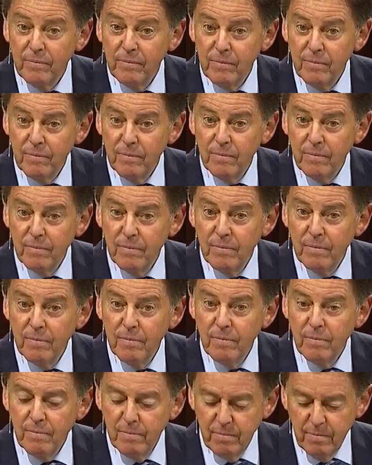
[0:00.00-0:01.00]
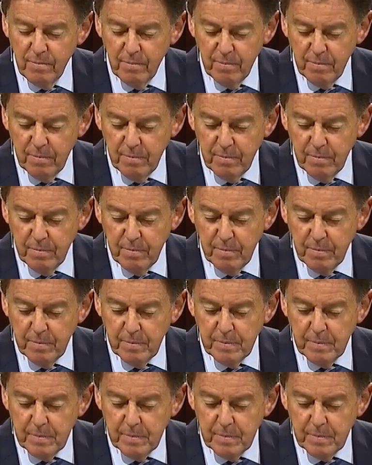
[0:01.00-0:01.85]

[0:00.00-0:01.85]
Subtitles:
No one is speaking in this clip.